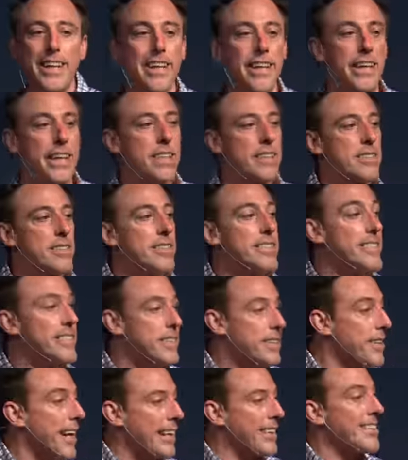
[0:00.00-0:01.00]
it's
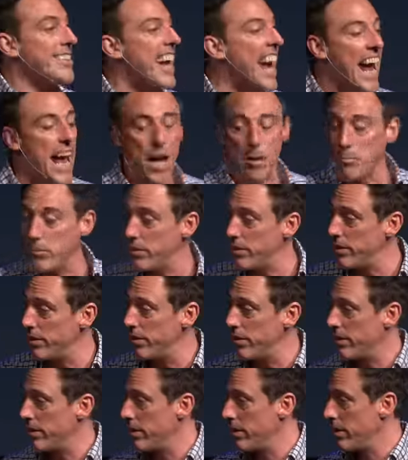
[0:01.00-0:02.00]
like damned.
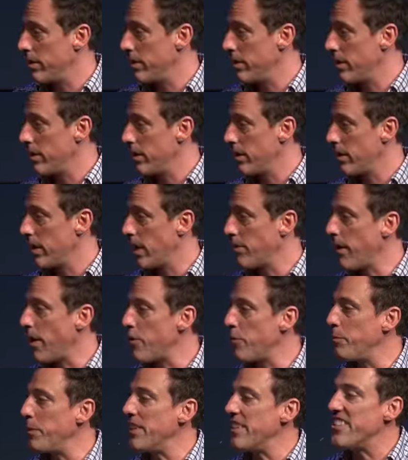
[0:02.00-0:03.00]
I'd
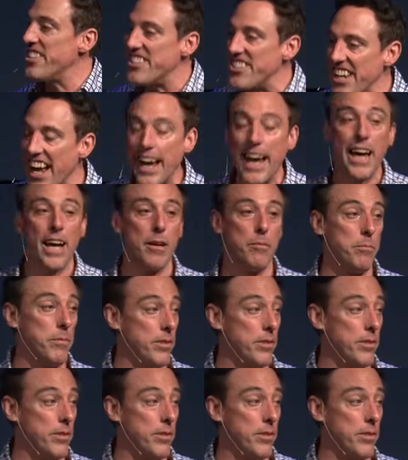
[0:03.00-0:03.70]
rather be damned